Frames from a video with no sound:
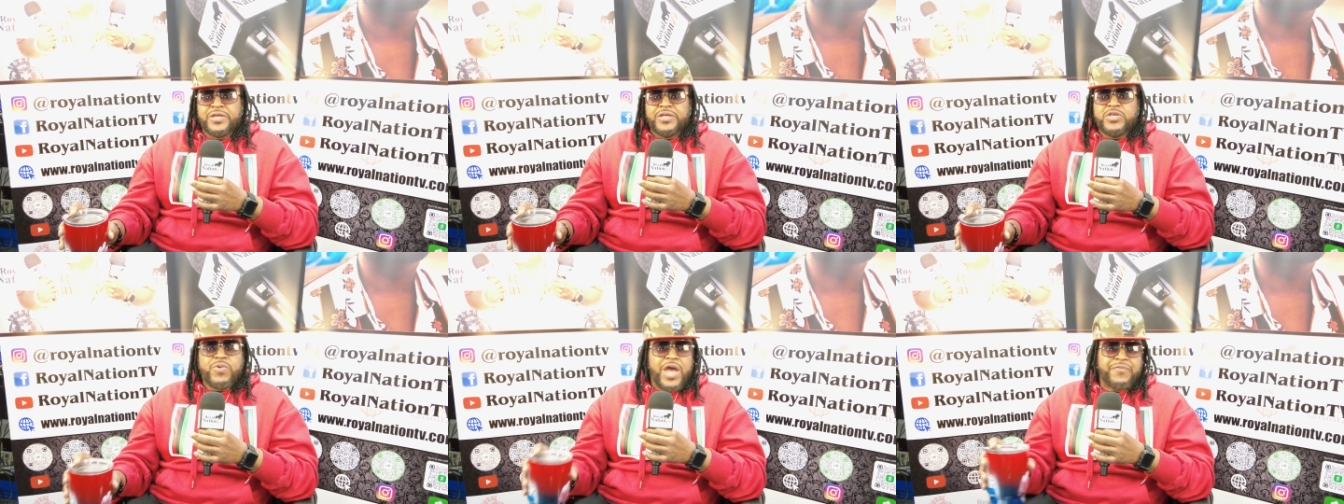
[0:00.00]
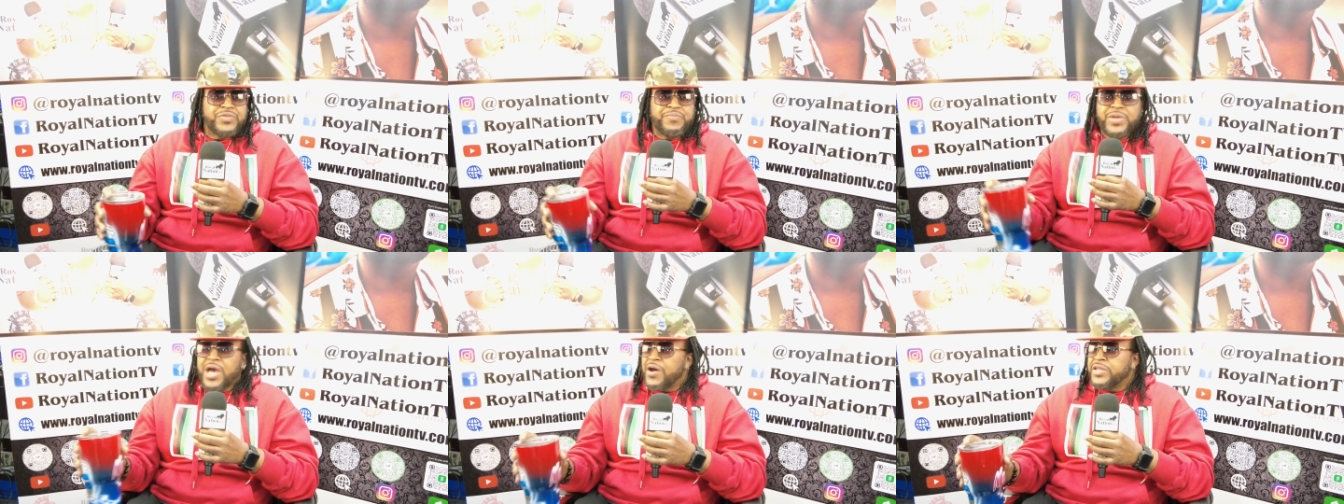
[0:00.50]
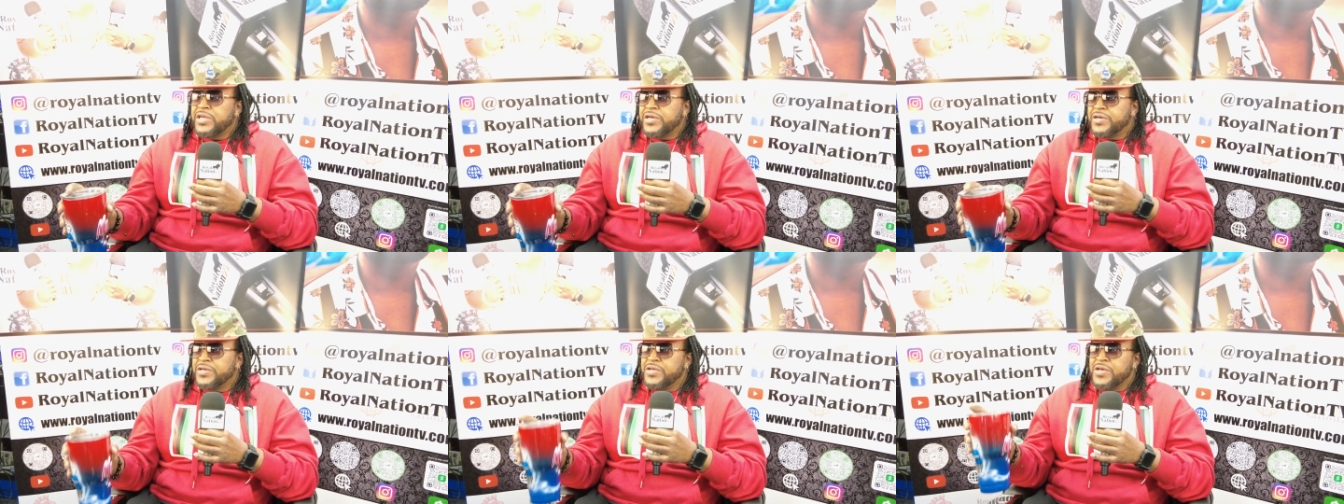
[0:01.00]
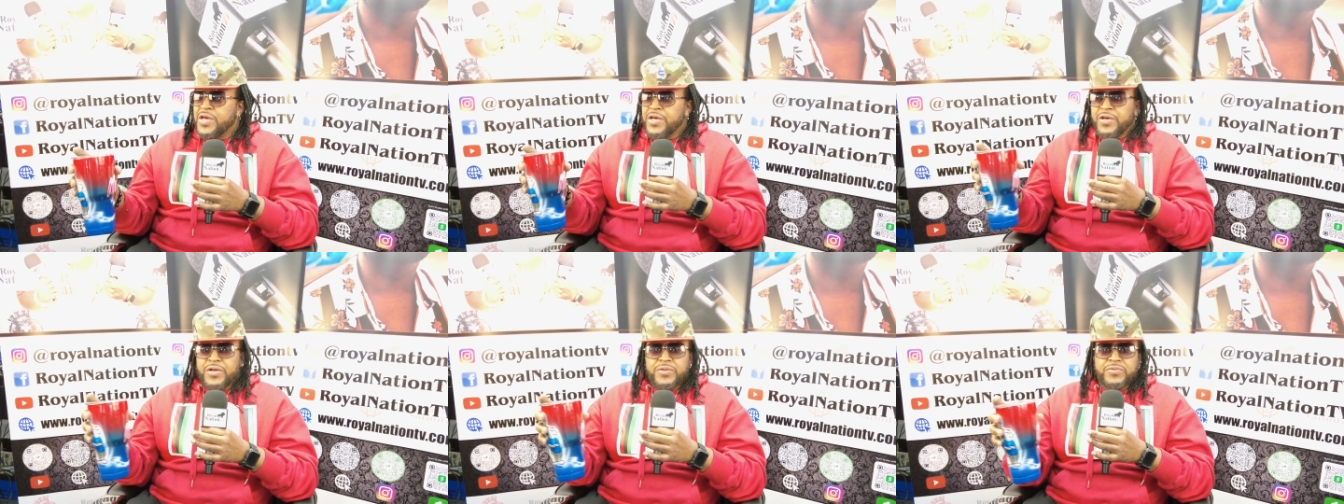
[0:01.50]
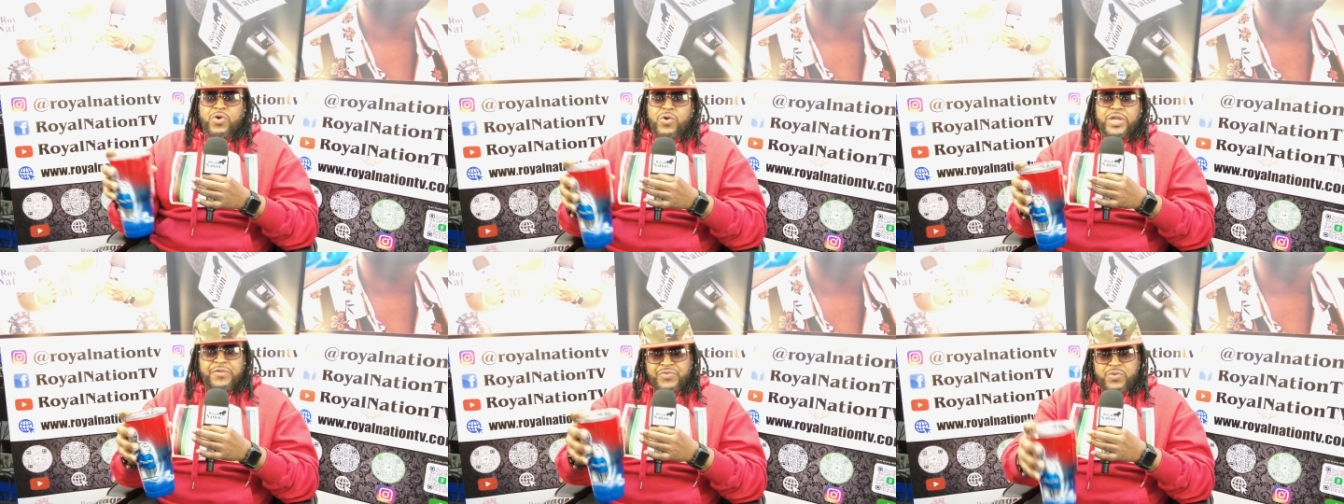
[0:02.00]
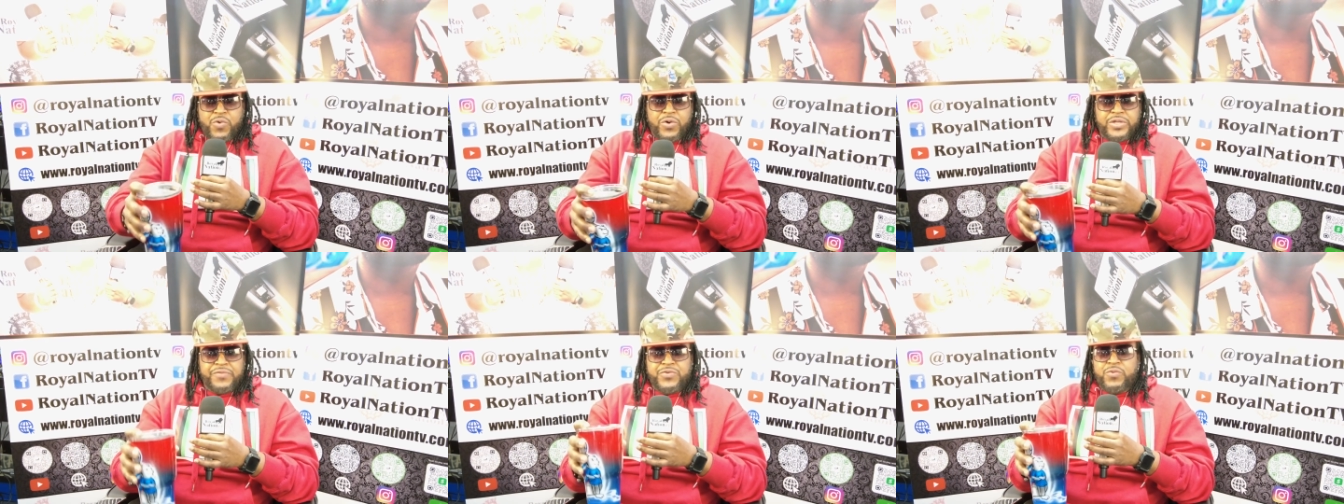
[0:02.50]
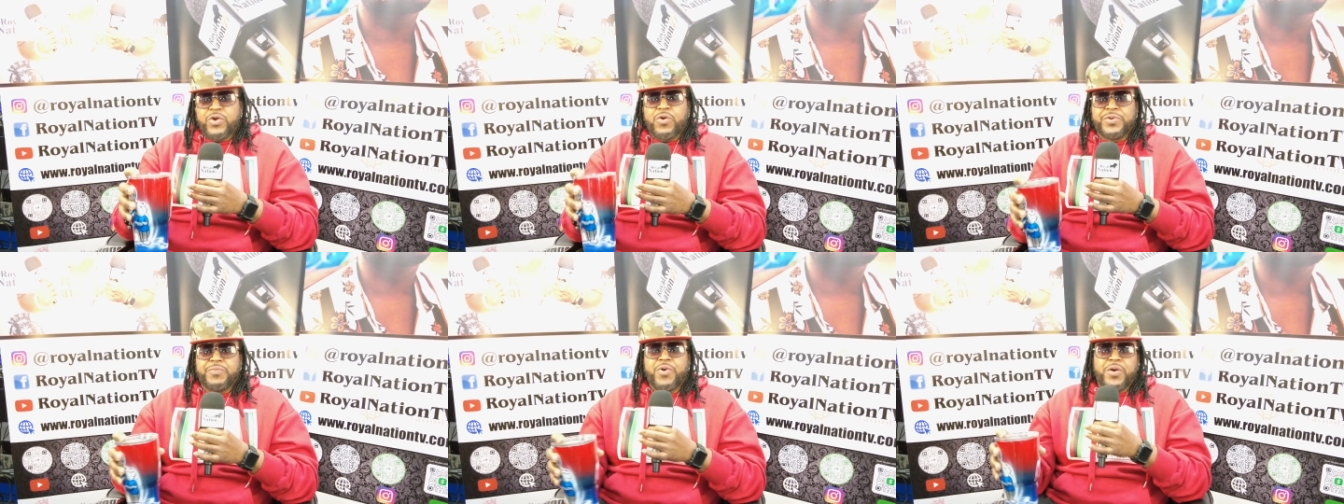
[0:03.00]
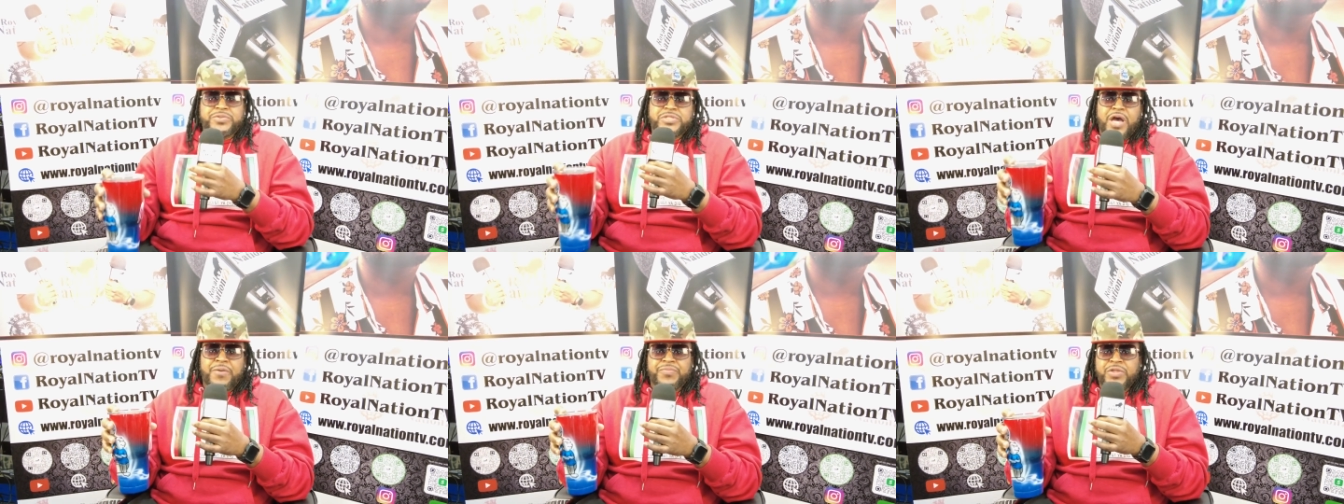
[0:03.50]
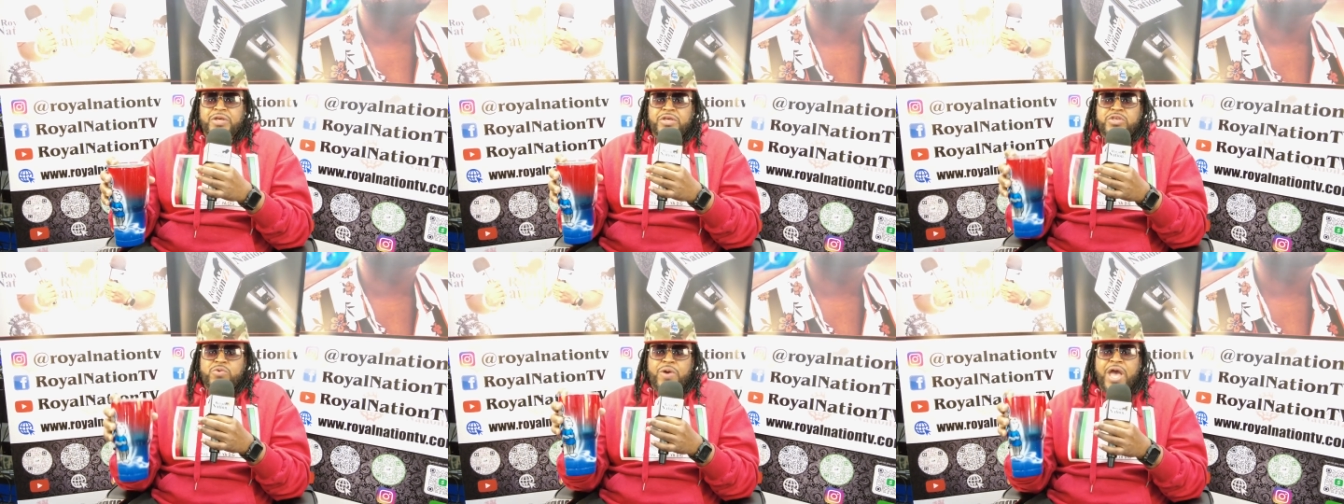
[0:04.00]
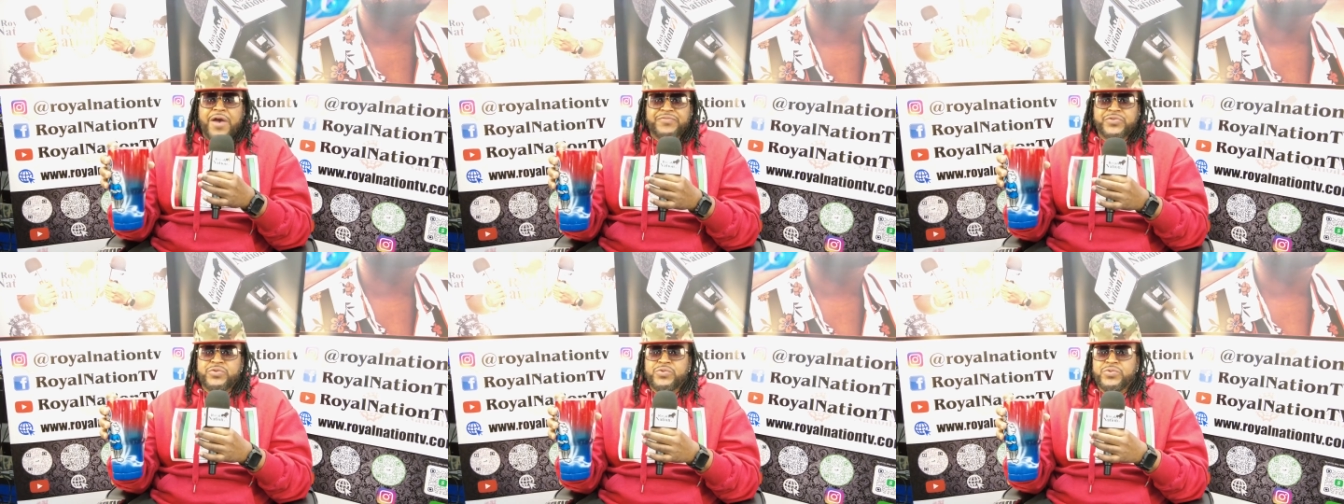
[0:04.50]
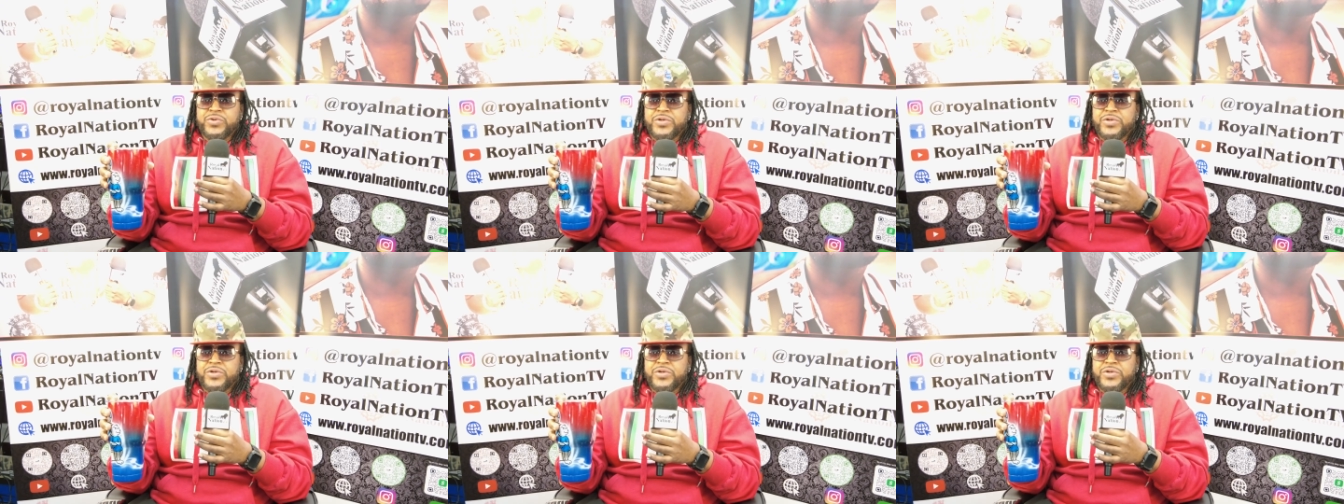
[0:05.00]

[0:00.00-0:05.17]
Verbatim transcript: You have to be out here going. If you want, if you want to open a barbershop, you have to